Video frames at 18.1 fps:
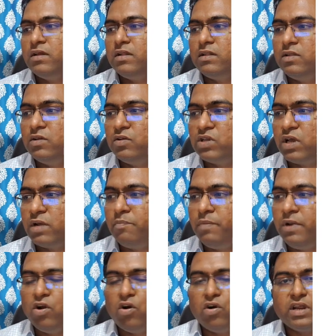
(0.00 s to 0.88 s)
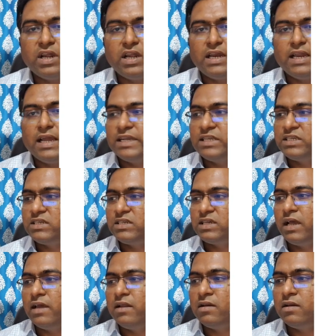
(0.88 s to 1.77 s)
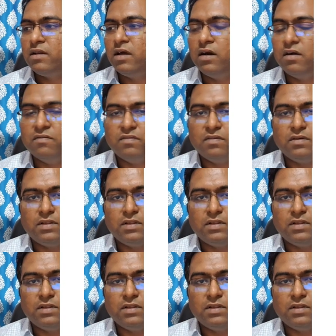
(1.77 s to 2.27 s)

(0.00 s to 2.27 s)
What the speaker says: Those are belongingness and love,